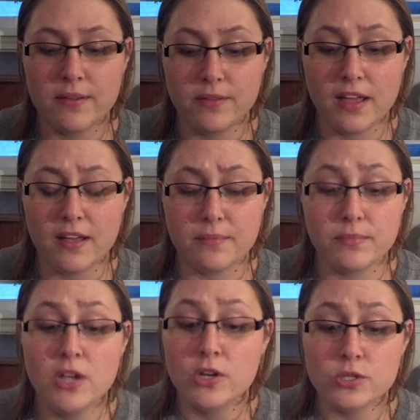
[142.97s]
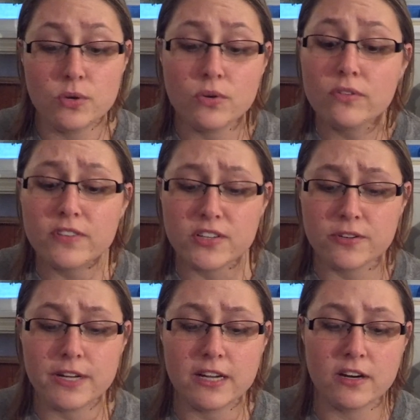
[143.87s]
Don't overdo
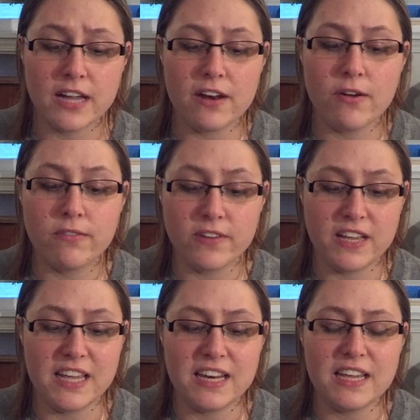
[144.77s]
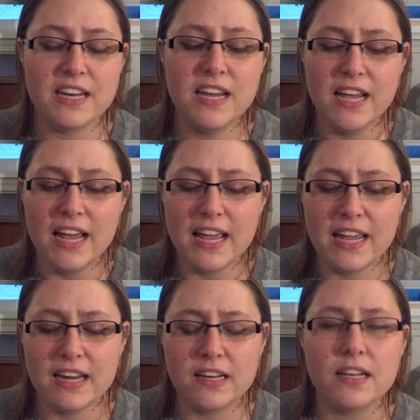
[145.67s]
it or get overheated,
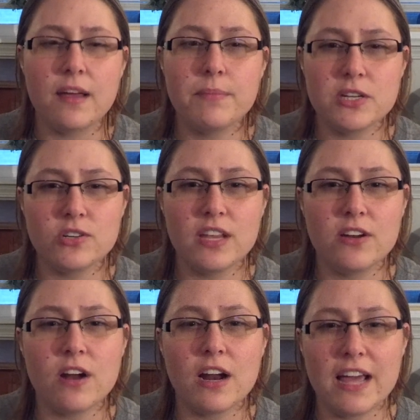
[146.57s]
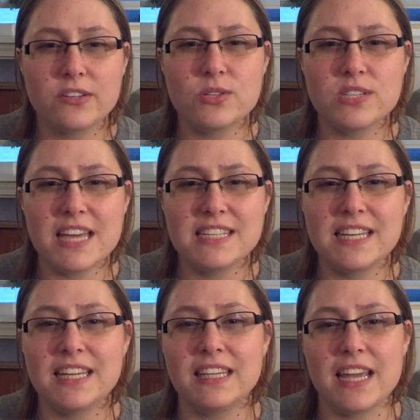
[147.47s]
and make sure that you're not
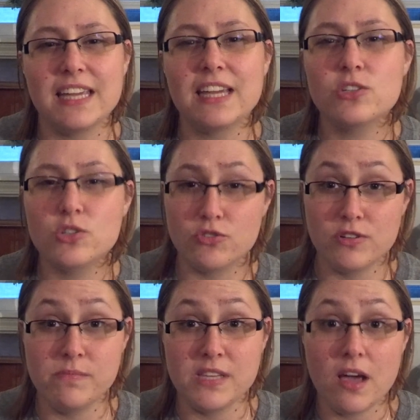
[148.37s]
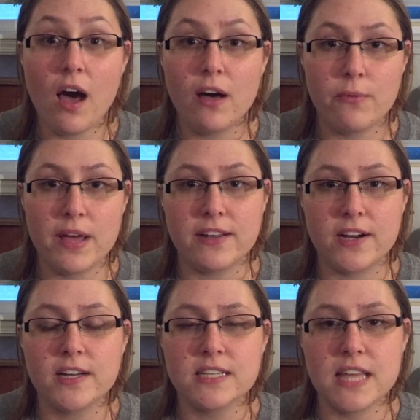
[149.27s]
exercising in like extremely hot
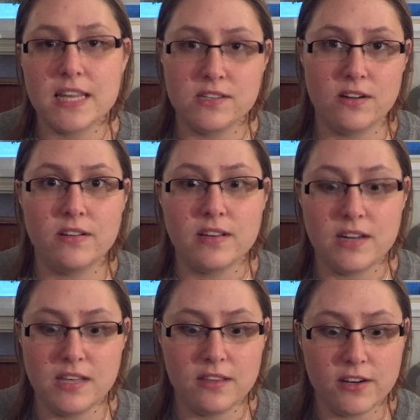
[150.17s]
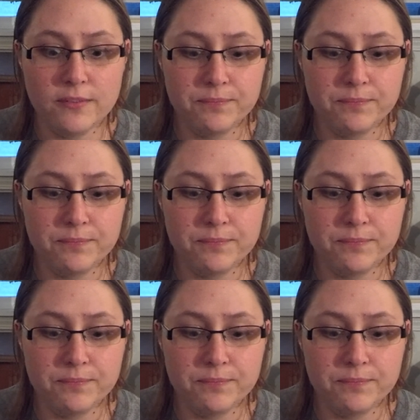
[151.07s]
weather, because that's not good either.